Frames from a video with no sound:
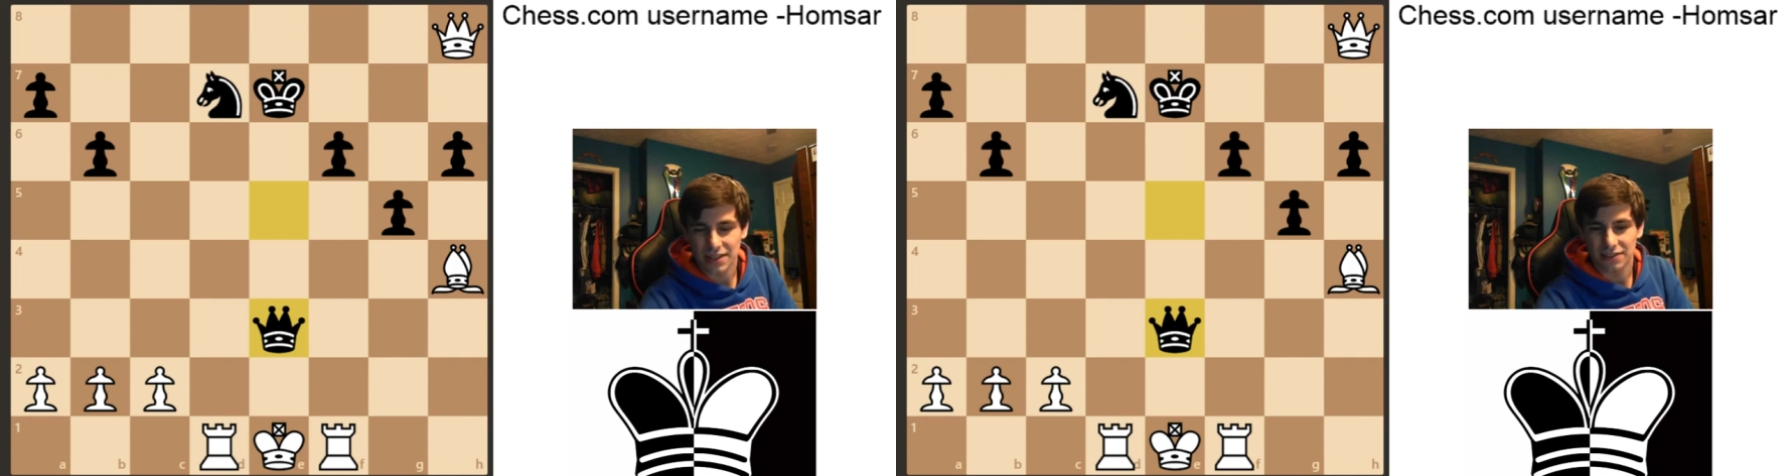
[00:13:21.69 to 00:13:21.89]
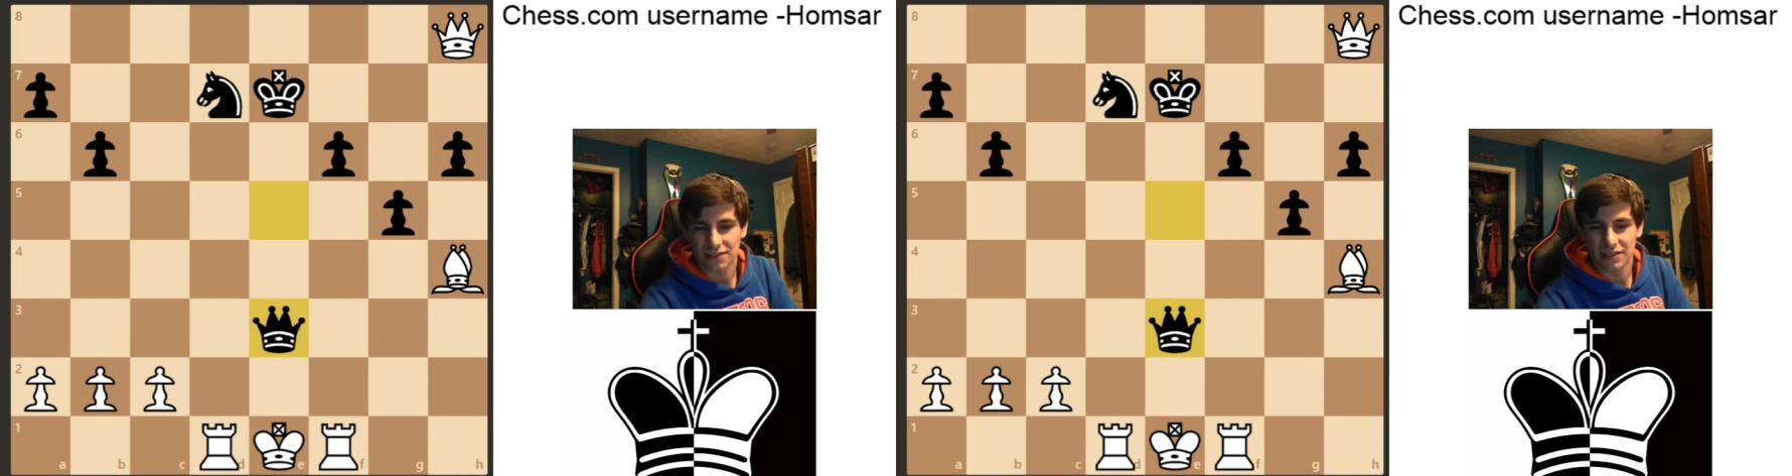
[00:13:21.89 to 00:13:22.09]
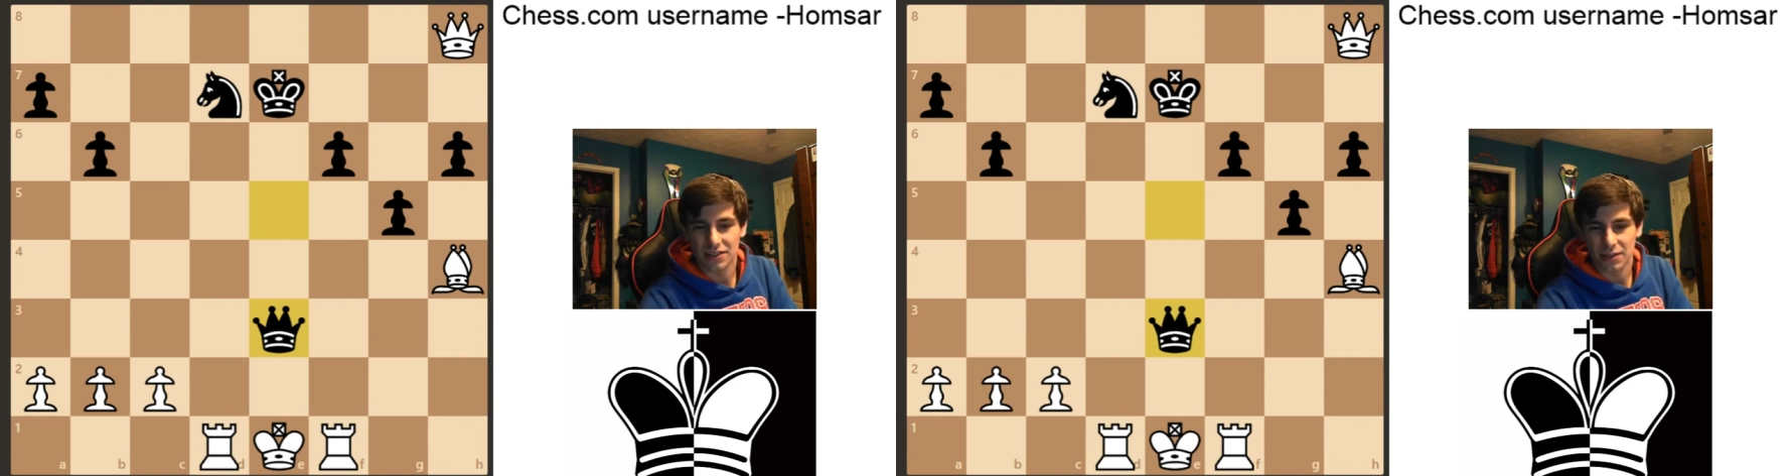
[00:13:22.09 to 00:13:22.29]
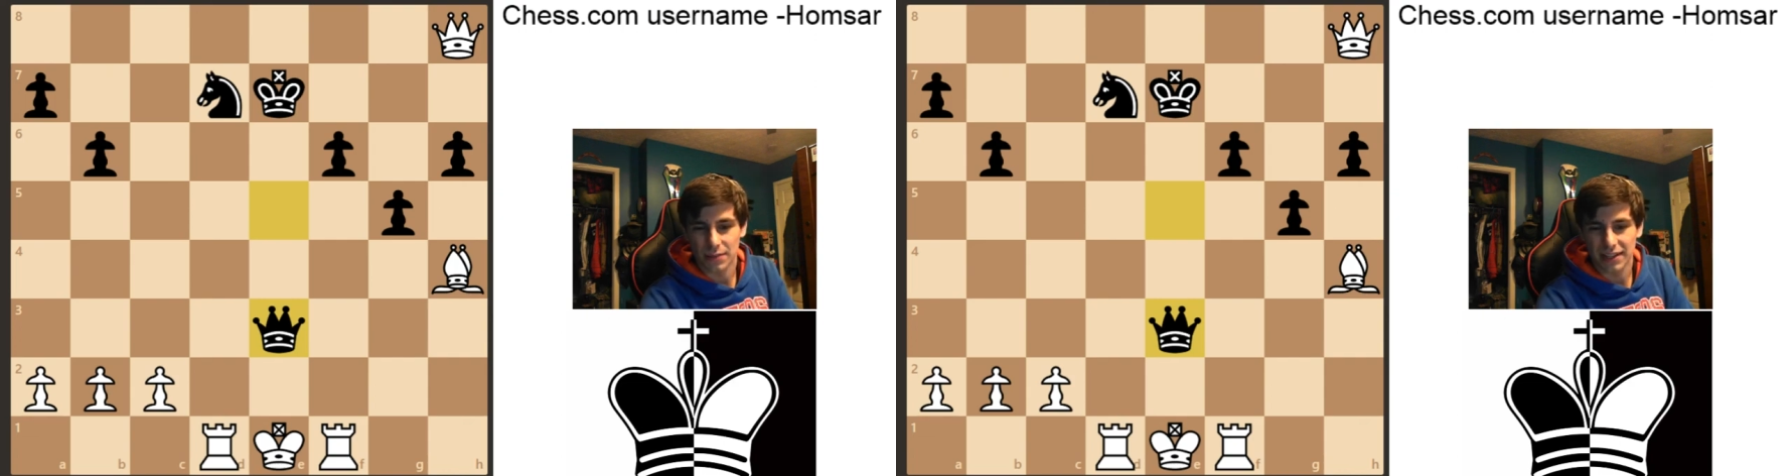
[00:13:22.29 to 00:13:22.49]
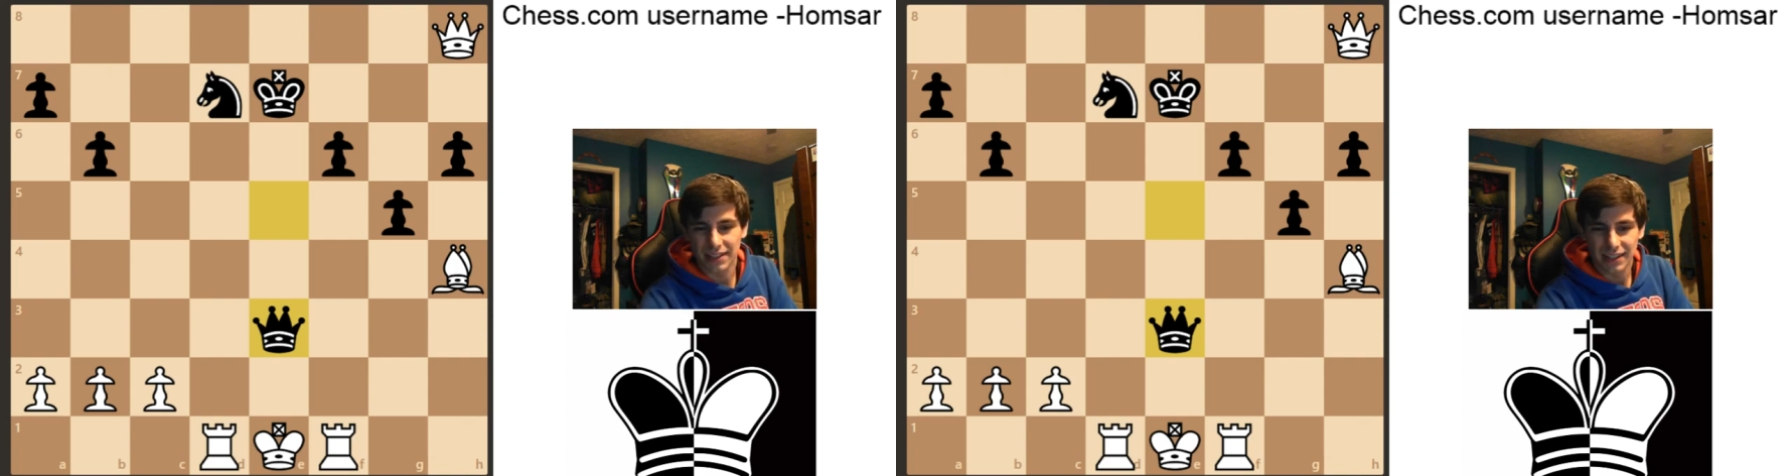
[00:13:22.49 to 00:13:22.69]
e3
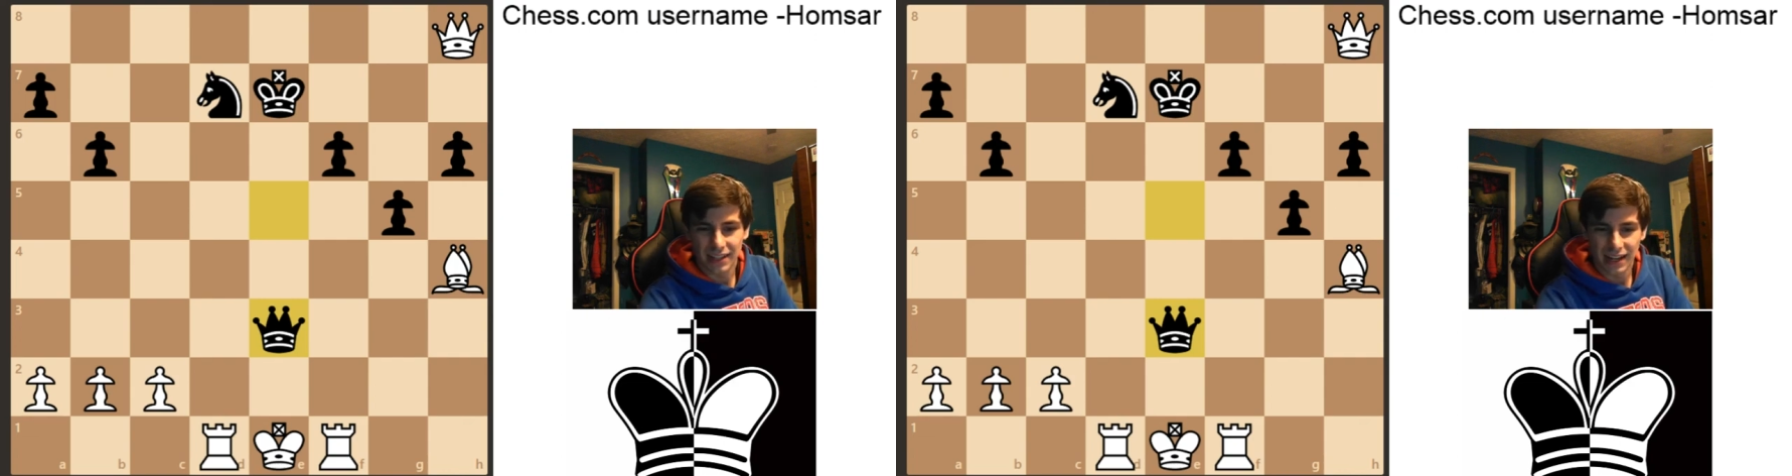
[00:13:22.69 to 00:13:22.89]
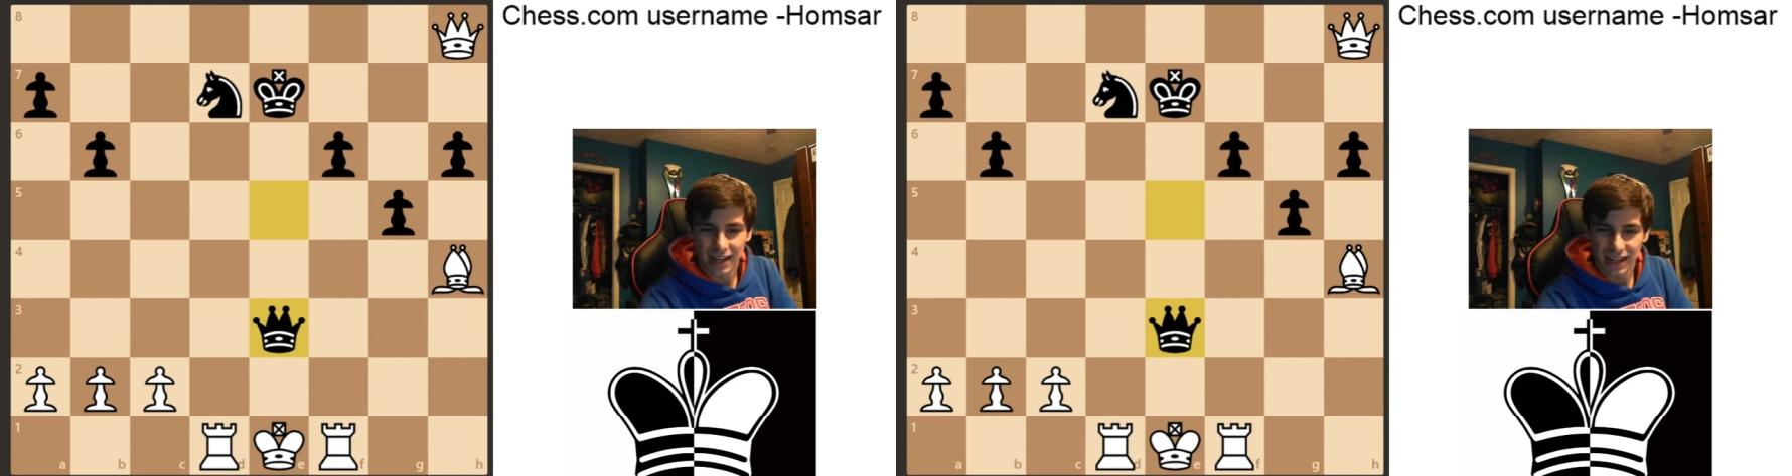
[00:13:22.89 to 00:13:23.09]
checkmate, and